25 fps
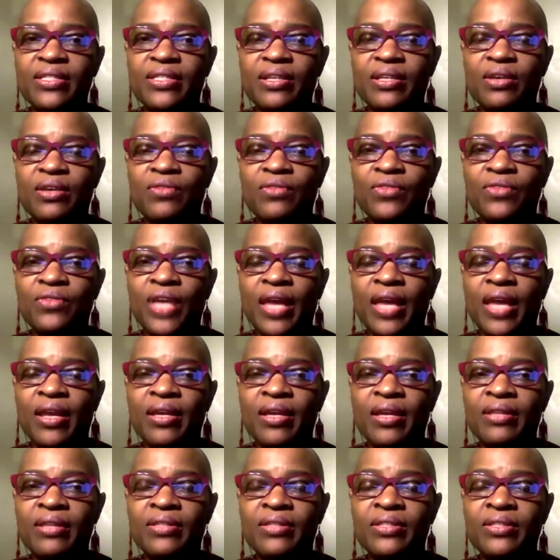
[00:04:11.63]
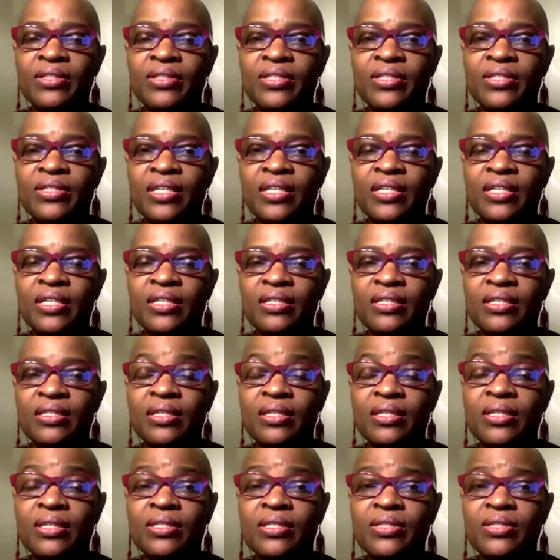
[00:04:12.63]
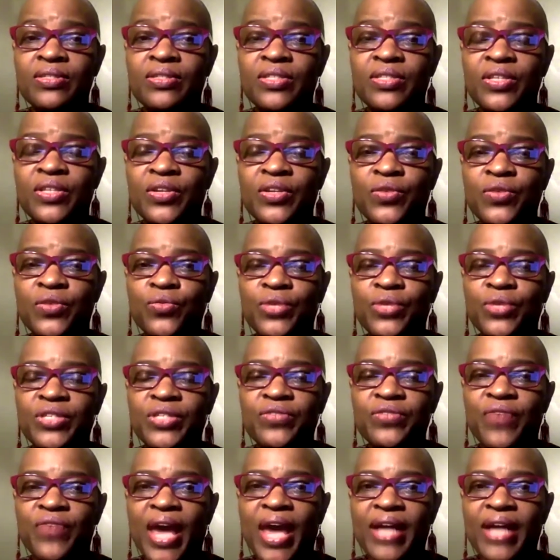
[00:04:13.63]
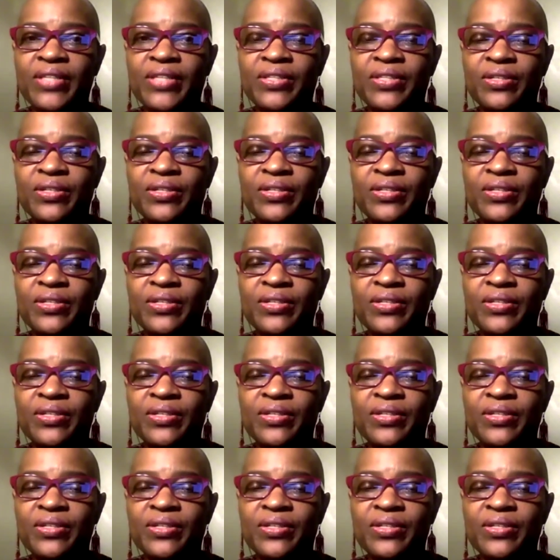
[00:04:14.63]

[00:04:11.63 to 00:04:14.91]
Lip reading: of getting the disease is considered a risk factor.